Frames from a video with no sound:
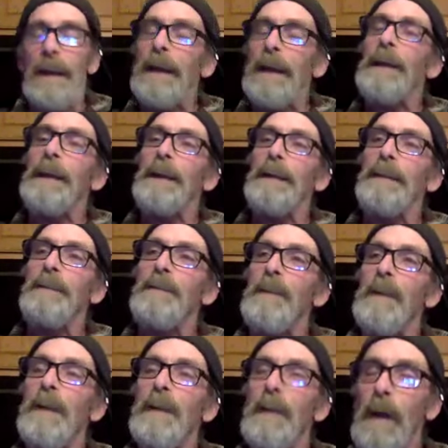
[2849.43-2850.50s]
and
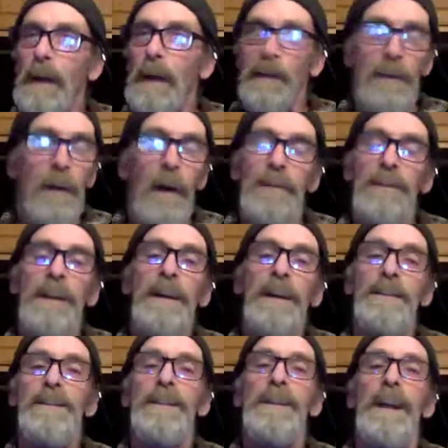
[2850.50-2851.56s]
sight
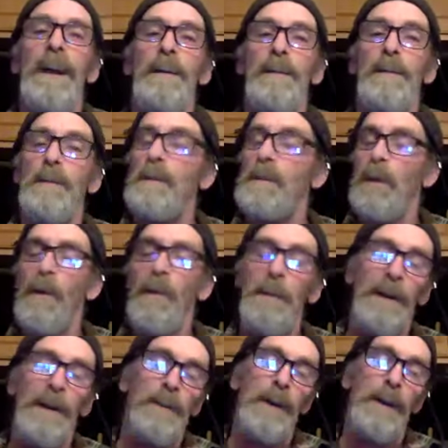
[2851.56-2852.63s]
unseen, I drove
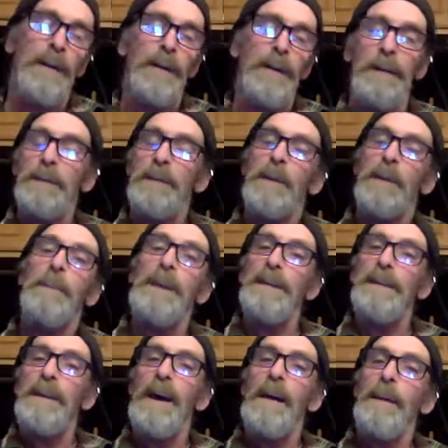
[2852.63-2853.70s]
my trailer to
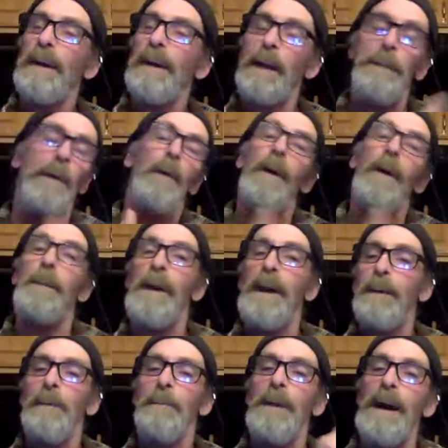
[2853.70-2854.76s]
meet them. I can't remember where I met
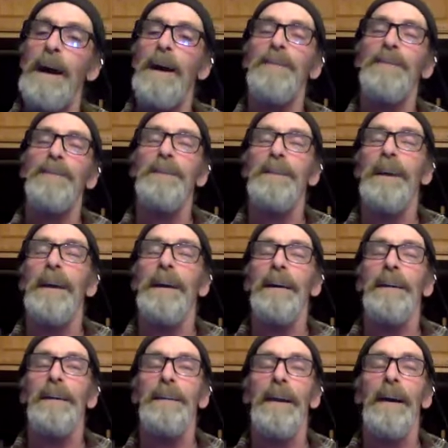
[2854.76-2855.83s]
them in Mass,
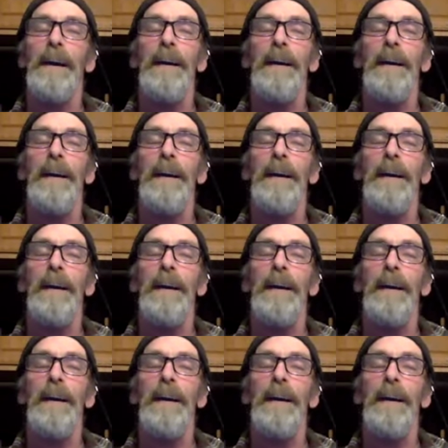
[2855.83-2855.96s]
and